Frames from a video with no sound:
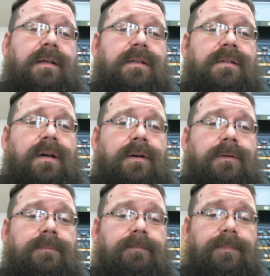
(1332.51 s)

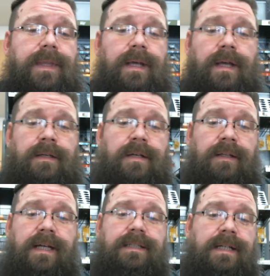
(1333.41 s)
So until
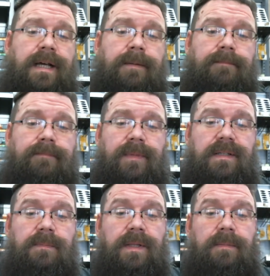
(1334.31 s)
next time,
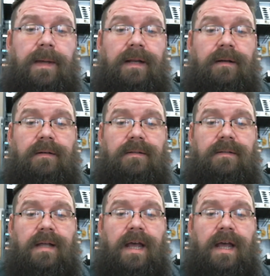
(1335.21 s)
this has been the Paint Nerds,